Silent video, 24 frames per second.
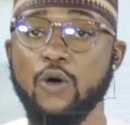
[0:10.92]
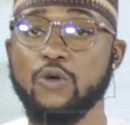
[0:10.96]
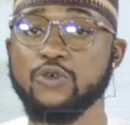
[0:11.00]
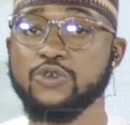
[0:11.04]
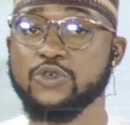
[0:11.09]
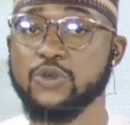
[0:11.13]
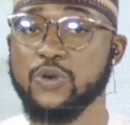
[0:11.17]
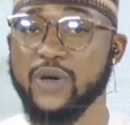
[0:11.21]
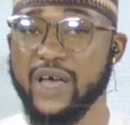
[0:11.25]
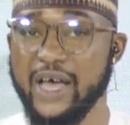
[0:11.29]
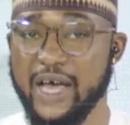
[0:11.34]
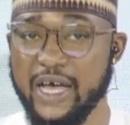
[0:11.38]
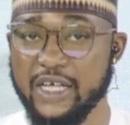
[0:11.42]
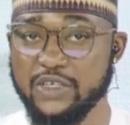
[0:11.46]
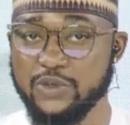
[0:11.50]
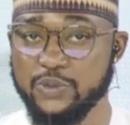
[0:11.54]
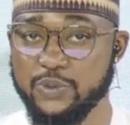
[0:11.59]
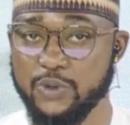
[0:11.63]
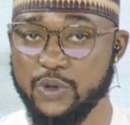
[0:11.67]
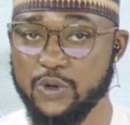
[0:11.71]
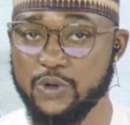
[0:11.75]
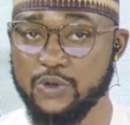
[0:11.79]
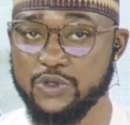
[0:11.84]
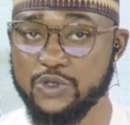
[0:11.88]
also has
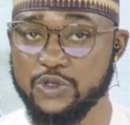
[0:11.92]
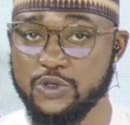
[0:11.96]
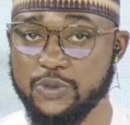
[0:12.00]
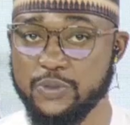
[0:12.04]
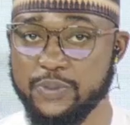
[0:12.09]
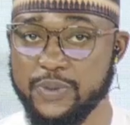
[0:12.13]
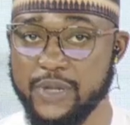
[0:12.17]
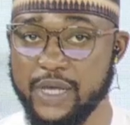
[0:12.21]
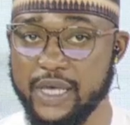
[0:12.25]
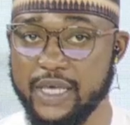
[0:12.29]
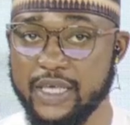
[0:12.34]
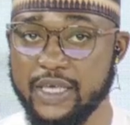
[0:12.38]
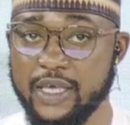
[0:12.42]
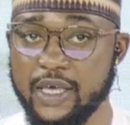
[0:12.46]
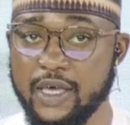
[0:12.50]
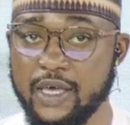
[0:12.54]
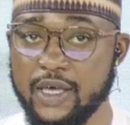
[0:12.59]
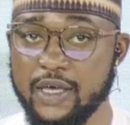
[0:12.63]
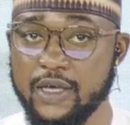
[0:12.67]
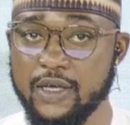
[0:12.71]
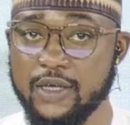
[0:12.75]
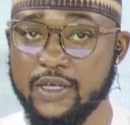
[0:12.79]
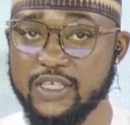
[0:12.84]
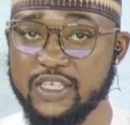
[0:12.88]
roles to play
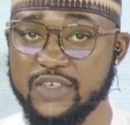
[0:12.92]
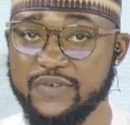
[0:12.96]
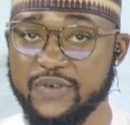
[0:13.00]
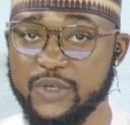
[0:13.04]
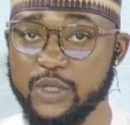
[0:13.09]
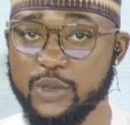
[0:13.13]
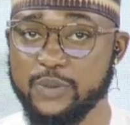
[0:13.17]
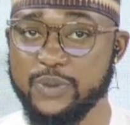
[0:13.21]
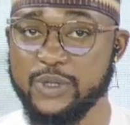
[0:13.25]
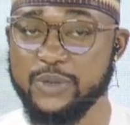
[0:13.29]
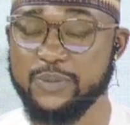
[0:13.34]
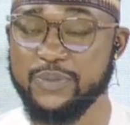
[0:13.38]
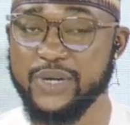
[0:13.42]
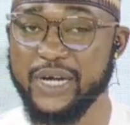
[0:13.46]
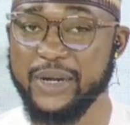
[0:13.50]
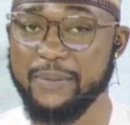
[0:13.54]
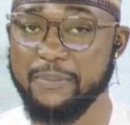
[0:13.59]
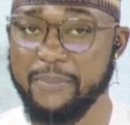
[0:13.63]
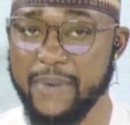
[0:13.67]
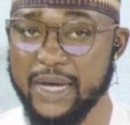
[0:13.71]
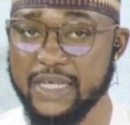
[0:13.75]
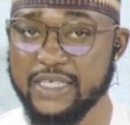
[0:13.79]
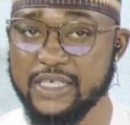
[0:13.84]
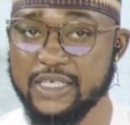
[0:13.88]
in developing
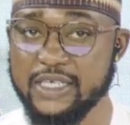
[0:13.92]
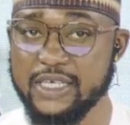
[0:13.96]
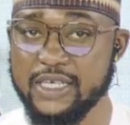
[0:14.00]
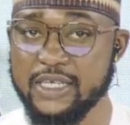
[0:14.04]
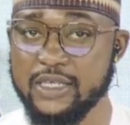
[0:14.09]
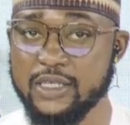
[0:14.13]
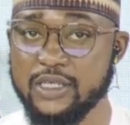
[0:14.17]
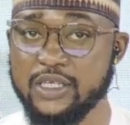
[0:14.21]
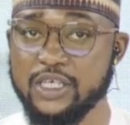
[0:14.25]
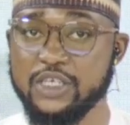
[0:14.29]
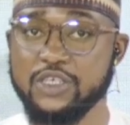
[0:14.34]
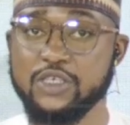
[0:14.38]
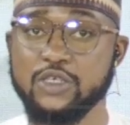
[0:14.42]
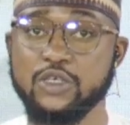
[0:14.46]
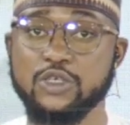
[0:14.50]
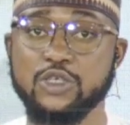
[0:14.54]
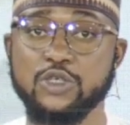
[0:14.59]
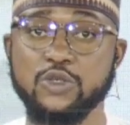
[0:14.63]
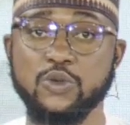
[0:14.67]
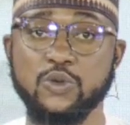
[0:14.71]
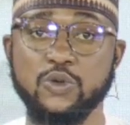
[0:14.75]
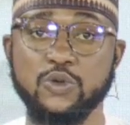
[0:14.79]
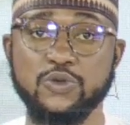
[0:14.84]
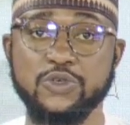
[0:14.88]
pragmatic indigenous
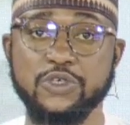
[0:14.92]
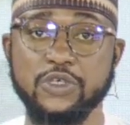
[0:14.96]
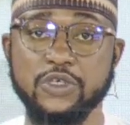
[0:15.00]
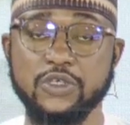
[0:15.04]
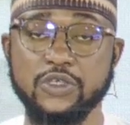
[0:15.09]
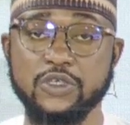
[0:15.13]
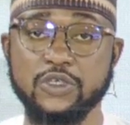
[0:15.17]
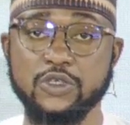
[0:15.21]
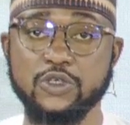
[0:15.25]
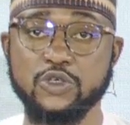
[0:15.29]
solutions